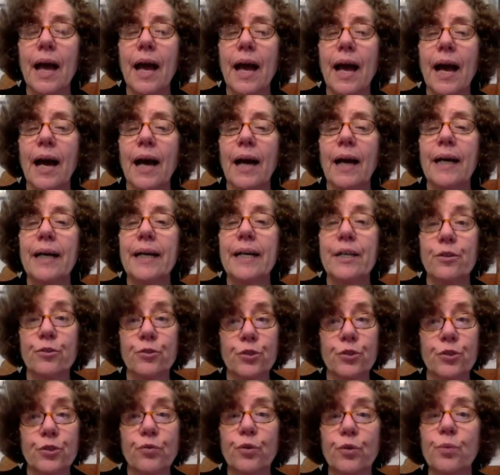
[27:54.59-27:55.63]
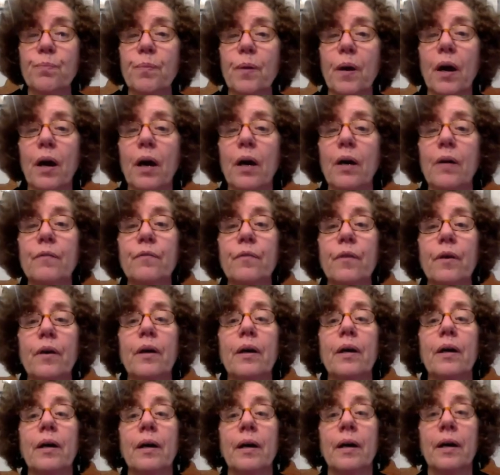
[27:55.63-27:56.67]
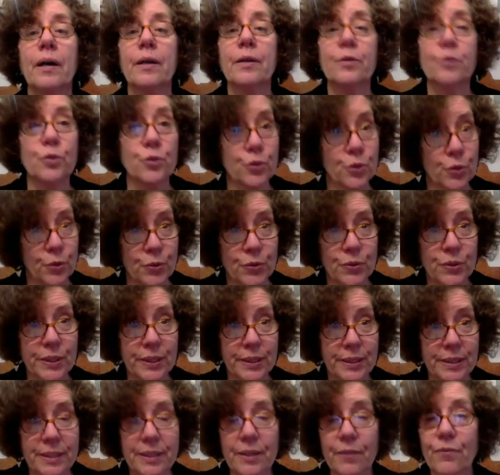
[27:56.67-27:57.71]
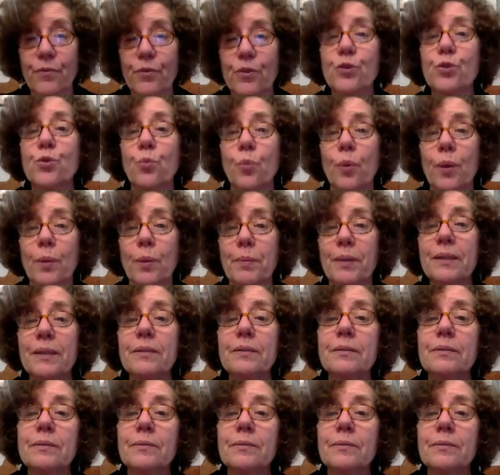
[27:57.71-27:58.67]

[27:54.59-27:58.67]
Uh, here's a group of New Jersey suffrage women.